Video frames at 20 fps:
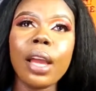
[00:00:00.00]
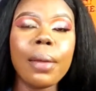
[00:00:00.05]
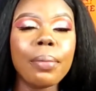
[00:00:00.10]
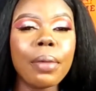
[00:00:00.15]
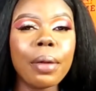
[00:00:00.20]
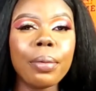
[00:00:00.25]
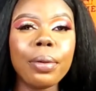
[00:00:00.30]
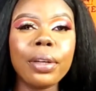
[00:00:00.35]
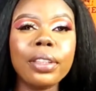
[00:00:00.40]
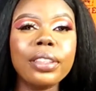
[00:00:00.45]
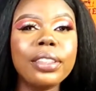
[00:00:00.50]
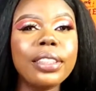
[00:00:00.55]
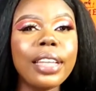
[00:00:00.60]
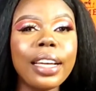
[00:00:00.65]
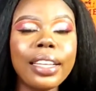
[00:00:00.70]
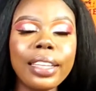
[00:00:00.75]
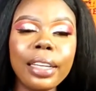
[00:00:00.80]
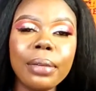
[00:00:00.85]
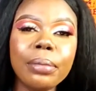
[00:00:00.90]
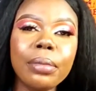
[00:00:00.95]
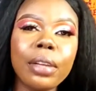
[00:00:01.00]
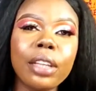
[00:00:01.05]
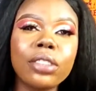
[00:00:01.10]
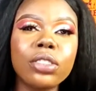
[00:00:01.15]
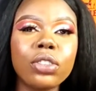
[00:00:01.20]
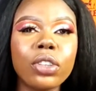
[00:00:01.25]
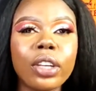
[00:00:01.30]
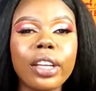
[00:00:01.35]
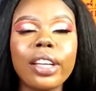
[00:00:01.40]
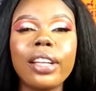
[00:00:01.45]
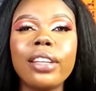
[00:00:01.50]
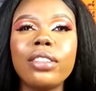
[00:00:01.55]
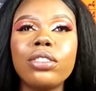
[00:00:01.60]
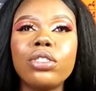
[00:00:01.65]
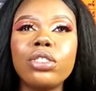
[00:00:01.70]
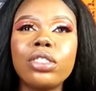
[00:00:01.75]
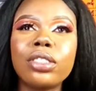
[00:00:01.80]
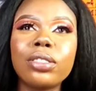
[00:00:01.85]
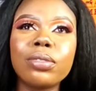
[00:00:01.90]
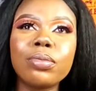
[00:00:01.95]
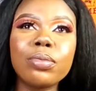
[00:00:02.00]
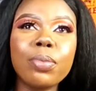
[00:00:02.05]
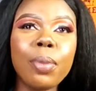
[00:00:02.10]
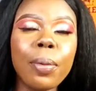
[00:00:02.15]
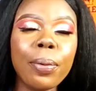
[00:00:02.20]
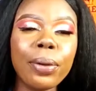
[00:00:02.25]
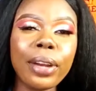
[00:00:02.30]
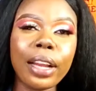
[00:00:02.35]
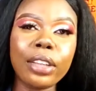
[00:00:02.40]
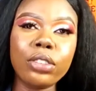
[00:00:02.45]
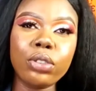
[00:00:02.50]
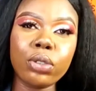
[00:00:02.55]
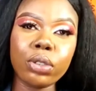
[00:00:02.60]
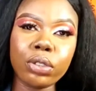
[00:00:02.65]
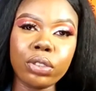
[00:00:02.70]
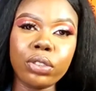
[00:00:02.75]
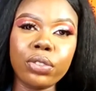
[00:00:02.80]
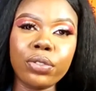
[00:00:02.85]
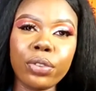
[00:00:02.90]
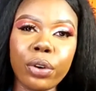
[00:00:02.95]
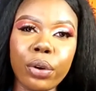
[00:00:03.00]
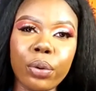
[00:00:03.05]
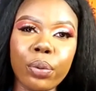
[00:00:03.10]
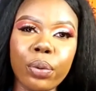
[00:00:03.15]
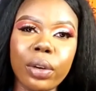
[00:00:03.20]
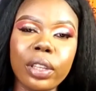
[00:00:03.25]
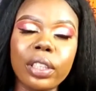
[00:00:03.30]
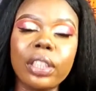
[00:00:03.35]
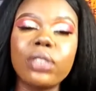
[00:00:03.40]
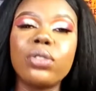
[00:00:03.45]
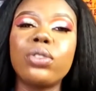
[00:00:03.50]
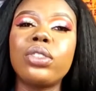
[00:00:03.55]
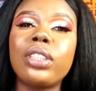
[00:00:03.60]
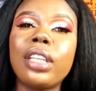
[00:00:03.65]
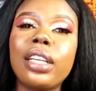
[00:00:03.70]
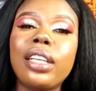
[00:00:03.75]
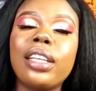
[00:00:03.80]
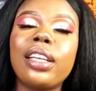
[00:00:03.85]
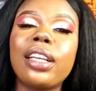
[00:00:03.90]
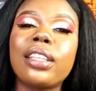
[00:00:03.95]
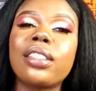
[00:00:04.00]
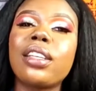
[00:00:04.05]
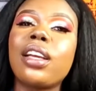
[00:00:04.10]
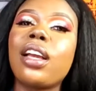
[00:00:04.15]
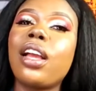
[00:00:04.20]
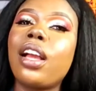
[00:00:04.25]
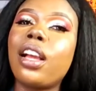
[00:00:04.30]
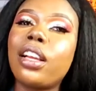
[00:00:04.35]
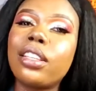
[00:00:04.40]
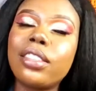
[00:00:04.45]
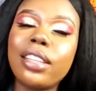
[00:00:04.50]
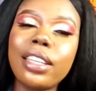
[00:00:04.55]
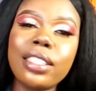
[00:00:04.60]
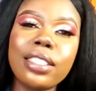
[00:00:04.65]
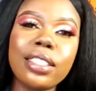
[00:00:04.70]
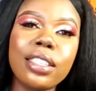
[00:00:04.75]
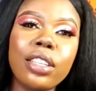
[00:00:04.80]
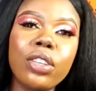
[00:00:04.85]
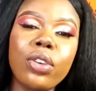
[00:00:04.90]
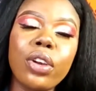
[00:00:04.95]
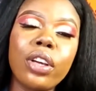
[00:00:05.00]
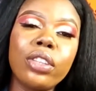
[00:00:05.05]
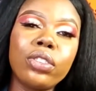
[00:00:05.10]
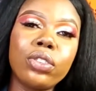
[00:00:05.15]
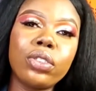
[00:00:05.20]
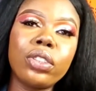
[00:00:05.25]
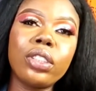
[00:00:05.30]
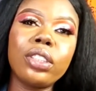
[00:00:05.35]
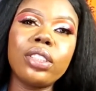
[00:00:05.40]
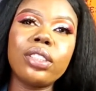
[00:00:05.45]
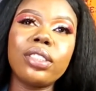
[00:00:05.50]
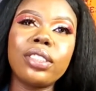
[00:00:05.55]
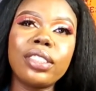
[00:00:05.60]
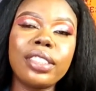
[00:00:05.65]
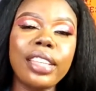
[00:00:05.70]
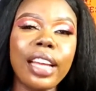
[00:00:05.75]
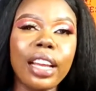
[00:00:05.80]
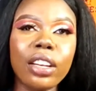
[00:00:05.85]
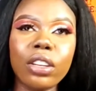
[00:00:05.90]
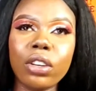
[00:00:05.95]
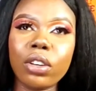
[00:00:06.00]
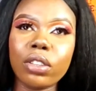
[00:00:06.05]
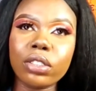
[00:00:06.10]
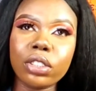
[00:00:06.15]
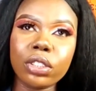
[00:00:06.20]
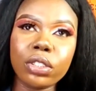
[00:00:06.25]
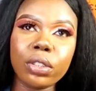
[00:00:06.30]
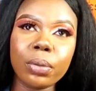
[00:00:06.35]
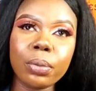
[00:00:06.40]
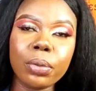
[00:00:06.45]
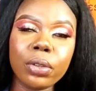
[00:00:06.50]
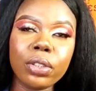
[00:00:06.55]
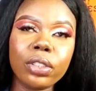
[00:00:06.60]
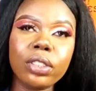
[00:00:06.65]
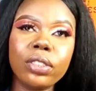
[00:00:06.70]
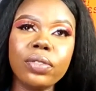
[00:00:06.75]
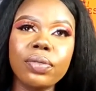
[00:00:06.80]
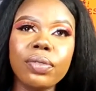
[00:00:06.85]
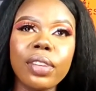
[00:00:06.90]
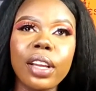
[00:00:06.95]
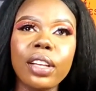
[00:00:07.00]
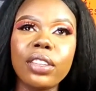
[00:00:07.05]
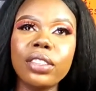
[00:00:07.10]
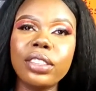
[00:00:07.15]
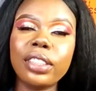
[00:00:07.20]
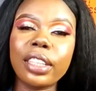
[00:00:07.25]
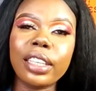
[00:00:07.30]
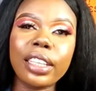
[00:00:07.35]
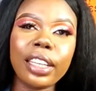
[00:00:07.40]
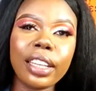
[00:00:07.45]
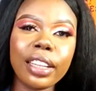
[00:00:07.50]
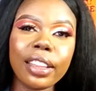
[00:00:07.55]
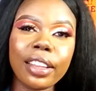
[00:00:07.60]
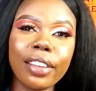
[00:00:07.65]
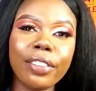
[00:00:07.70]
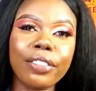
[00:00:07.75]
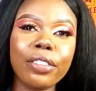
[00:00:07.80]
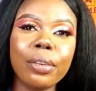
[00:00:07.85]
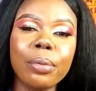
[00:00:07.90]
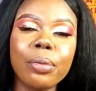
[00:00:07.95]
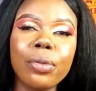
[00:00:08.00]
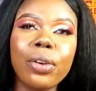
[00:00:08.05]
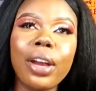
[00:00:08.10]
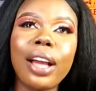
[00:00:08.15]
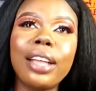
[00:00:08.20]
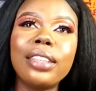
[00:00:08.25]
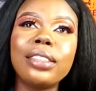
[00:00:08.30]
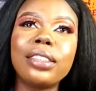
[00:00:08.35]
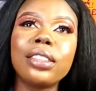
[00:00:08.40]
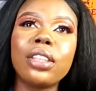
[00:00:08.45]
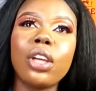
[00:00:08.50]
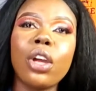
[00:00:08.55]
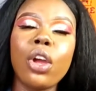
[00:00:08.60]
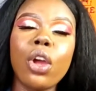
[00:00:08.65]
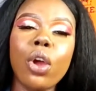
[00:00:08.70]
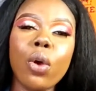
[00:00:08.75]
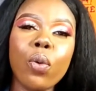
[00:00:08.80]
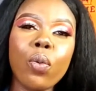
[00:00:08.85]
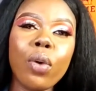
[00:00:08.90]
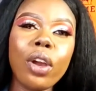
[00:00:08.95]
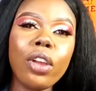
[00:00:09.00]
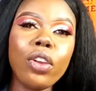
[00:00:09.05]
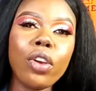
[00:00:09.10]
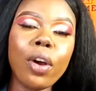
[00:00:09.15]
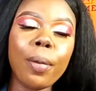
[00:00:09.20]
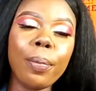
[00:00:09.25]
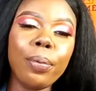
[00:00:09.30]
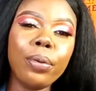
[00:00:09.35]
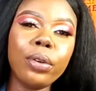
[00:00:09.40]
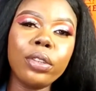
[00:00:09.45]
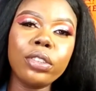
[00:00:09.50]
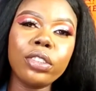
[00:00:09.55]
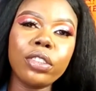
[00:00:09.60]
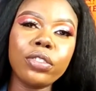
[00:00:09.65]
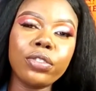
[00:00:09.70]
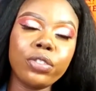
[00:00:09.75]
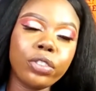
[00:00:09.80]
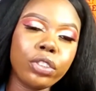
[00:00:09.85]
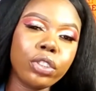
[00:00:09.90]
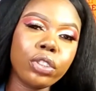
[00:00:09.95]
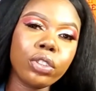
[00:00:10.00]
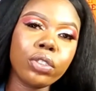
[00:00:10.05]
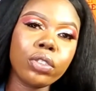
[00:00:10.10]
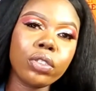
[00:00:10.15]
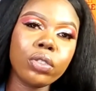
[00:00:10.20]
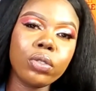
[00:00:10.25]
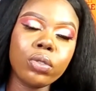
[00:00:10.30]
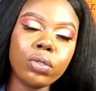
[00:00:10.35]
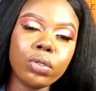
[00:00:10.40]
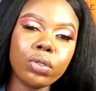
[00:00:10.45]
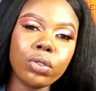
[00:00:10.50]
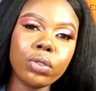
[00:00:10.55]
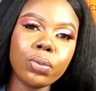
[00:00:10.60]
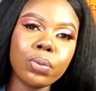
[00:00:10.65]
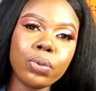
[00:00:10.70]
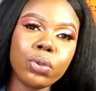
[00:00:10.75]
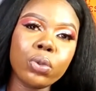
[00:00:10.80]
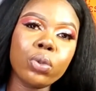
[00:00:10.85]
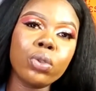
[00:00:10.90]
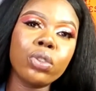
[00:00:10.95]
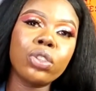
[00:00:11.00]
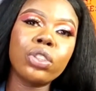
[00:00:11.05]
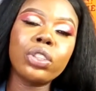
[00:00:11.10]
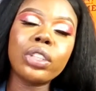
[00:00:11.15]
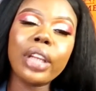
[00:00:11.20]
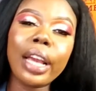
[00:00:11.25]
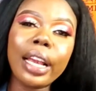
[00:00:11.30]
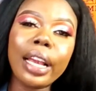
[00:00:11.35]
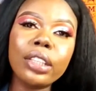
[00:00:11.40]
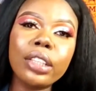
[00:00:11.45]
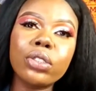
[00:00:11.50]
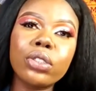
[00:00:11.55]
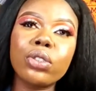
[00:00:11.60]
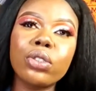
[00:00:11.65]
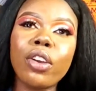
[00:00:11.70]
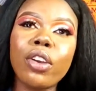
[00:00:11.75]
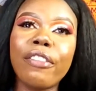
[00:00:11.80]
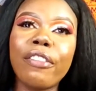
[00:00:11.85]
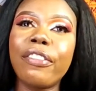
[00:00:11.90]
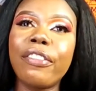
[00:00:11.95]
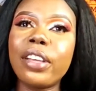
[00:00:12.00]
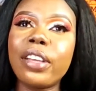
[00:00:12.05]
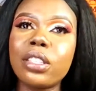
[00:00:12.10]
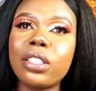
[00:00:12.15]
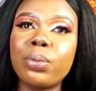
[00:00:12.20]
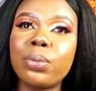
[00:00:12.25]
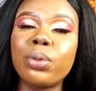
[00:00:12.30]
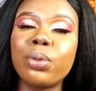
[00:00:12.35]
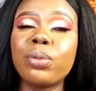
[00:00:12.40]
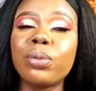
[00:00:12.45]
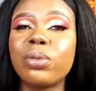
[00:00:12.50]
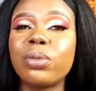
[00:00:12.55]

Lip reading: maybe tell them that, okay, people that trust very well, you tell them that this thing you are doing, they are not cutting the money, they are not taking anything from you. And when you upload a video on YouTube, to share it to your Facebook